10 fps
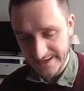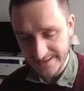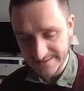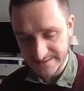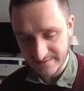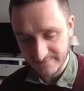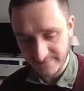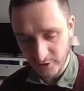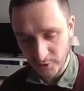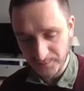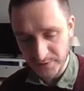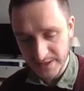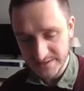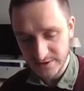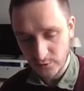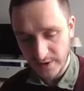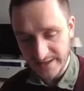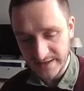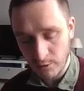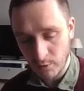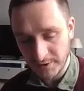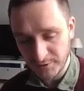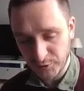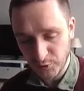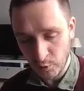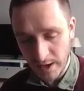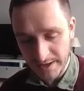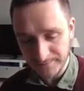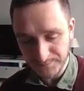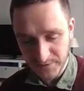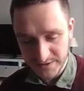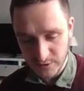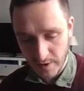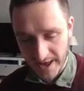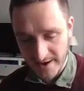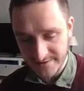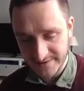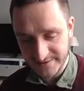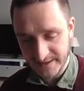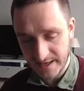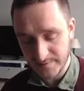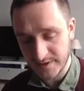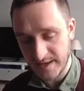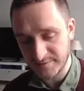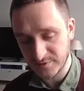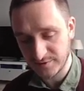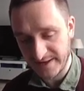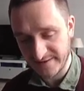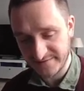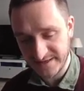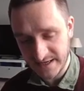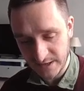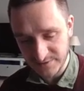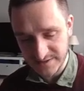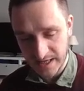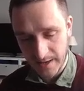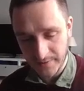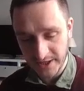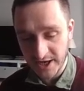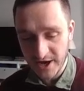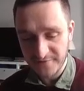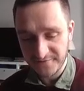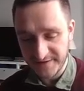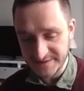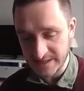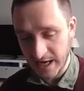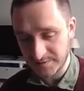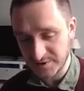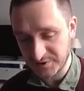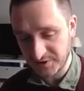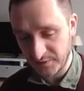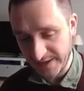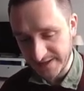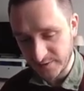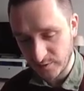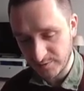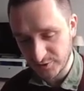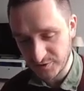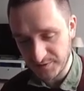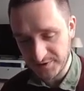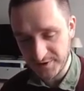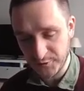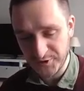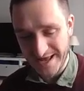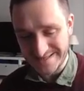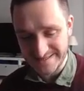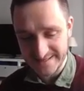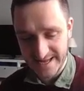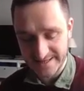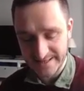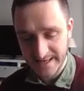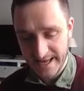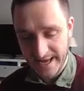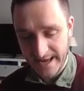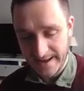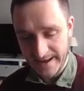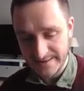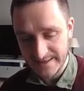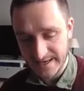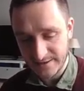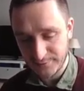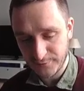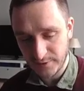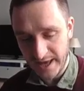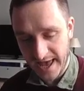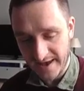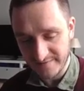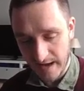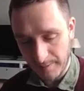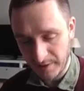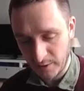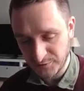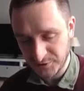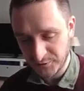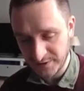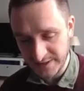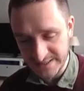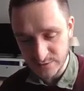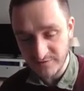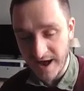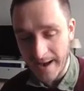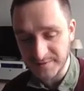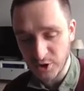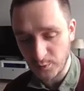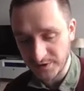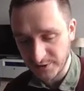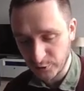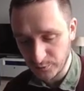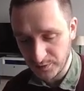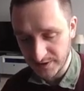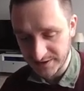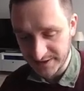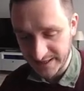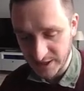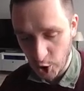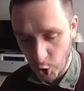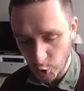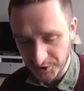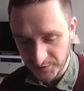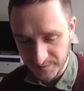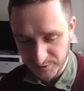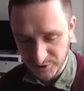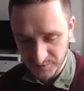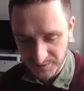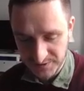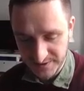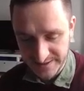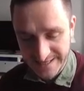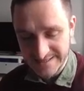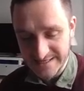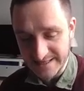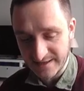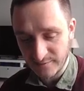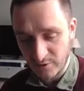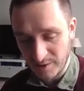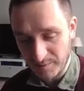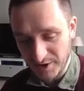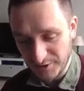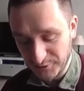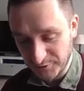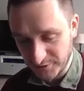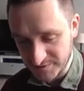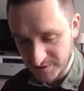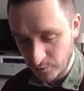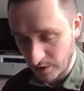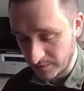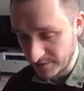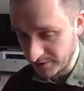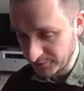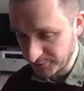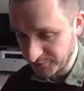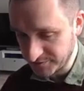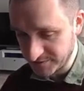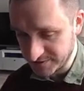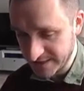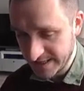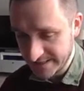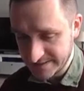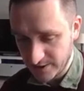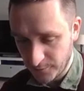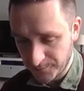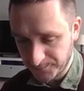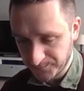in some form. So right now we're in Q1. So AI data capsule NFT launch is coming. First apps integrating CryptoGPT on testnet, and then you will have app launcher release with apps committed to building on the CryptoGPT ZK rollup layer to crossing 1 million users. So